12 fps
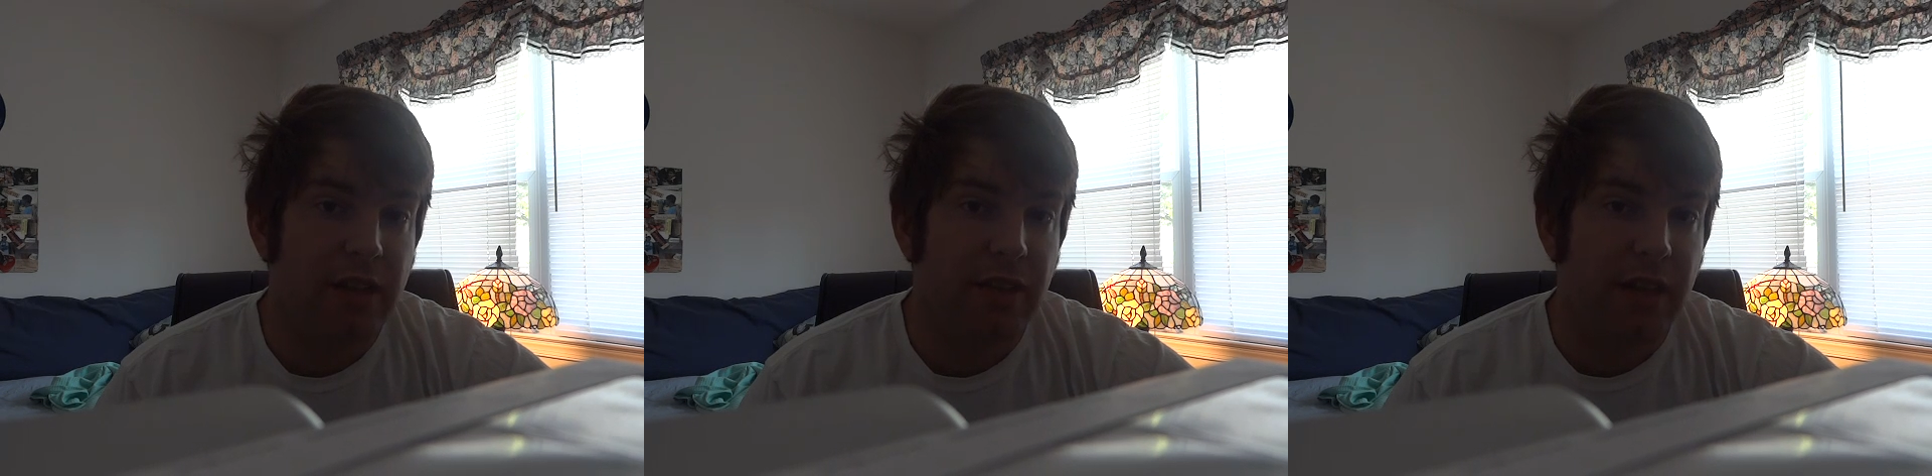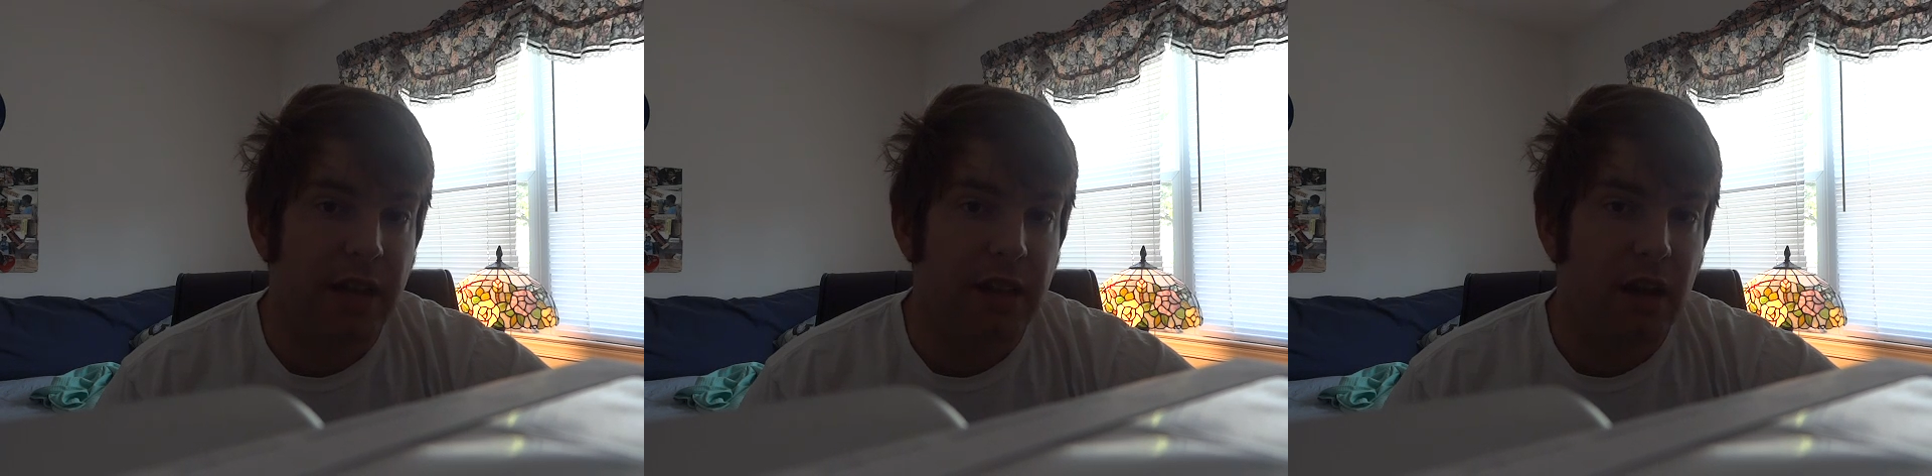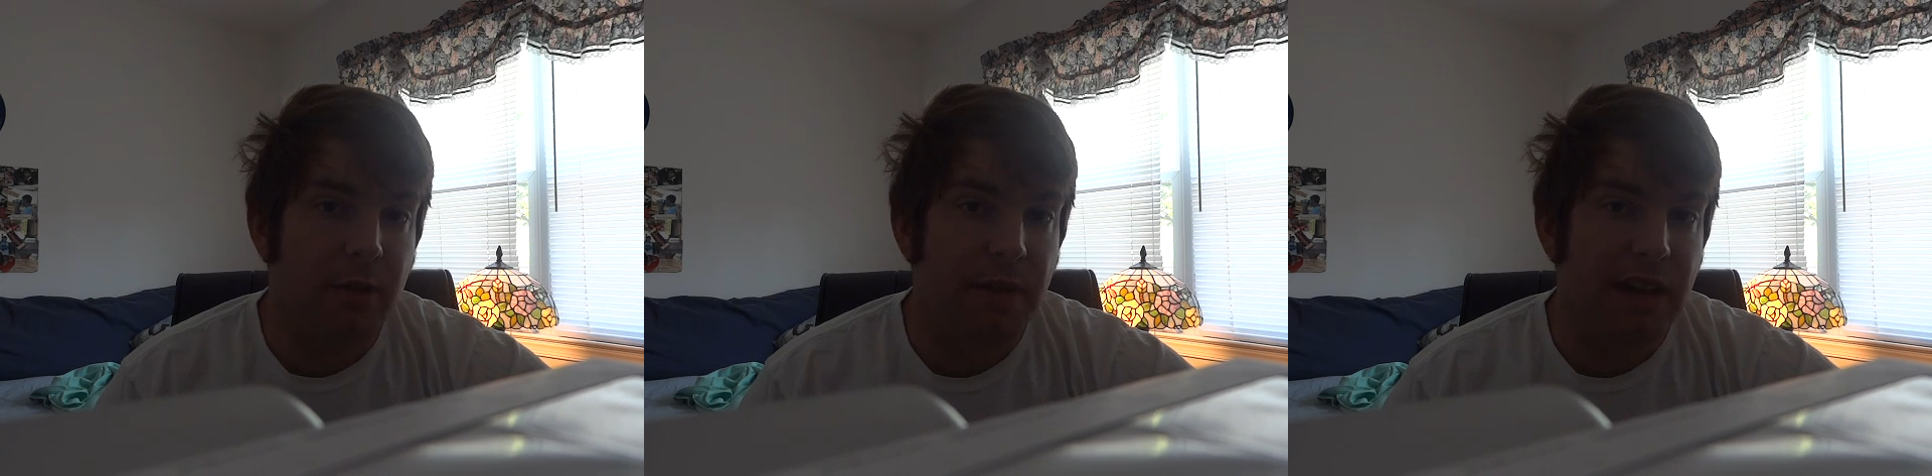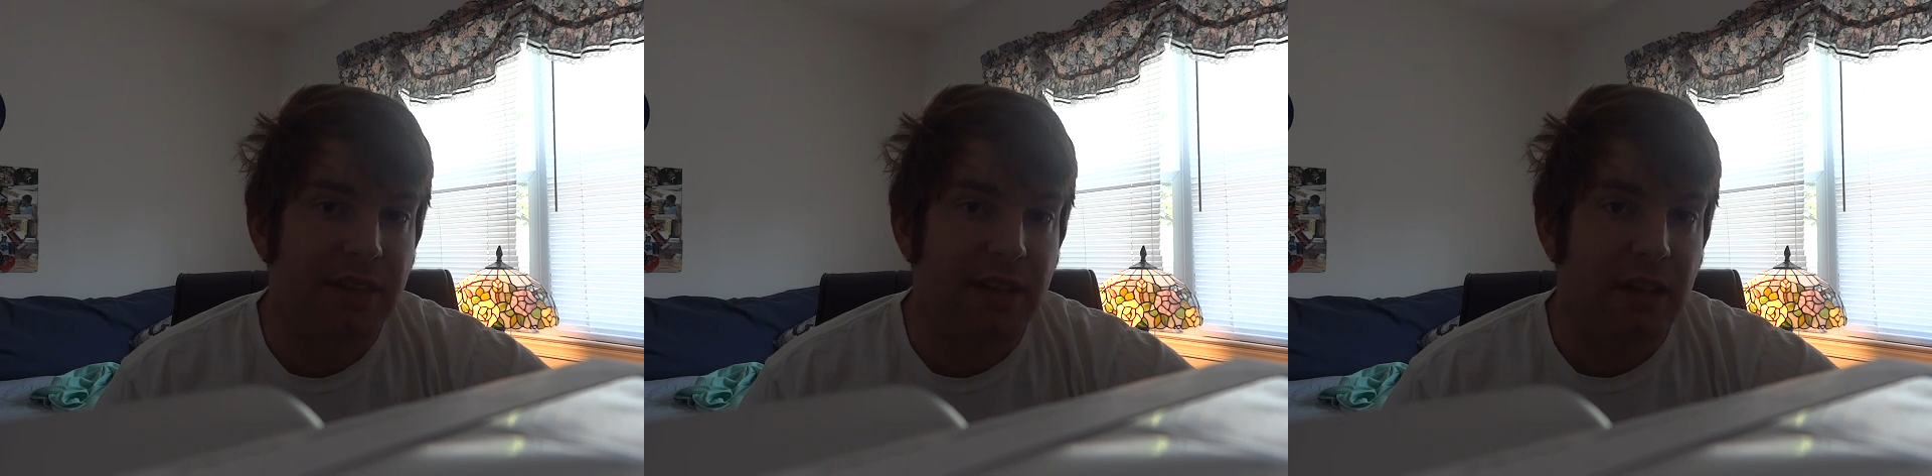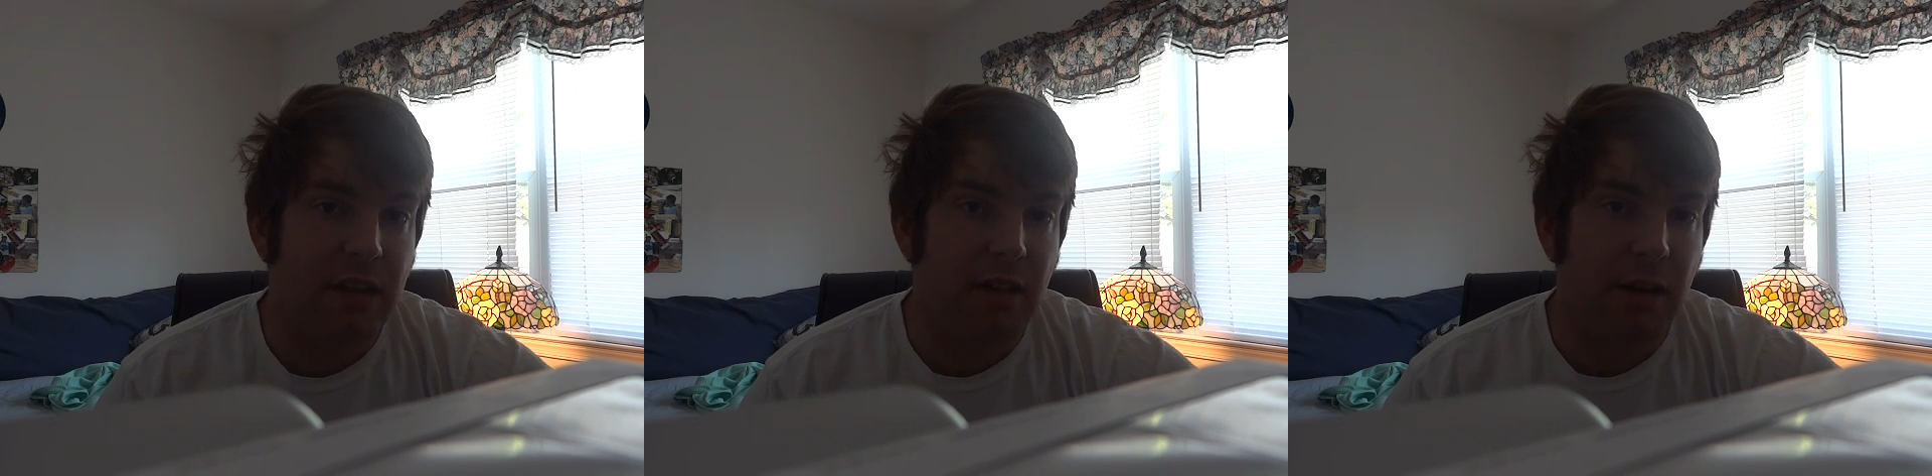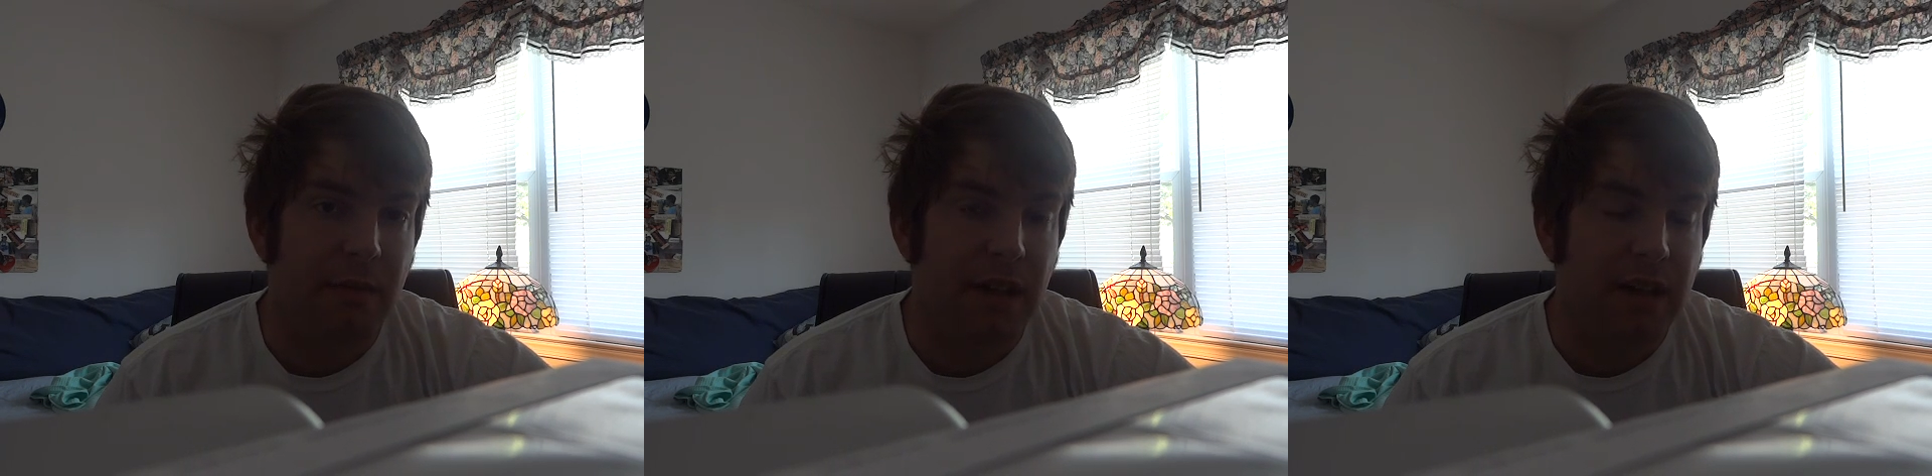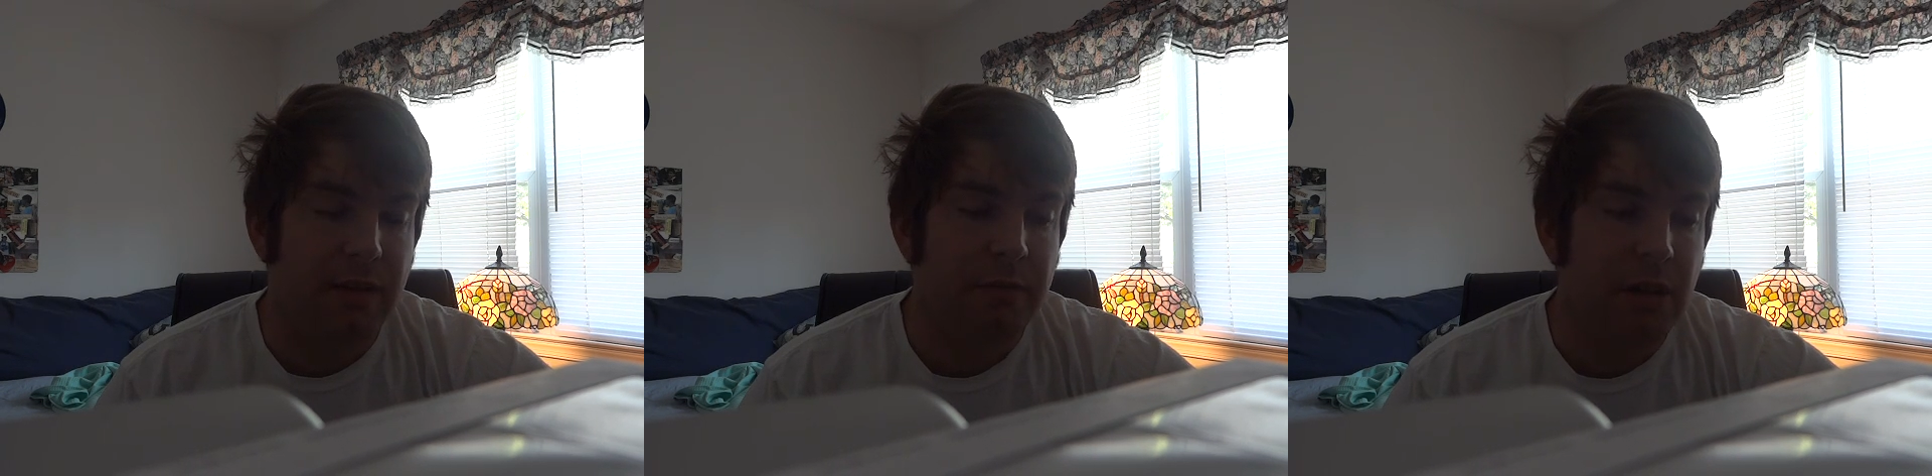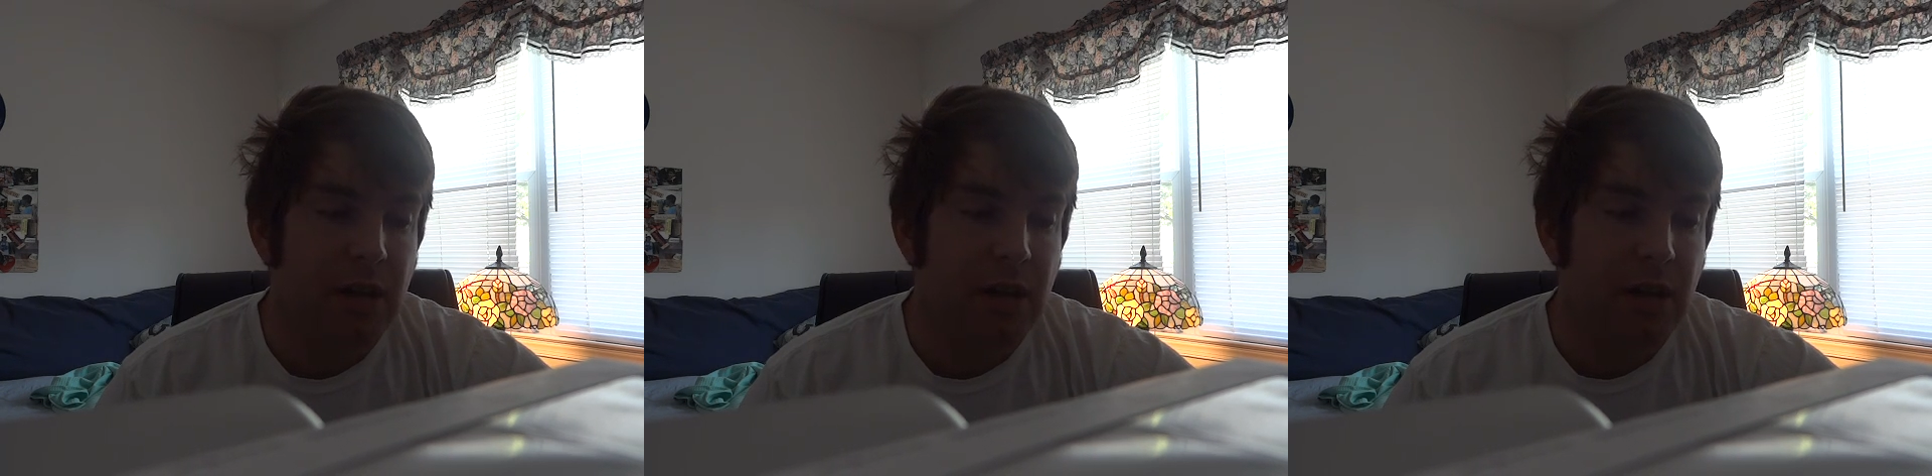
and they know me, and they know I'm not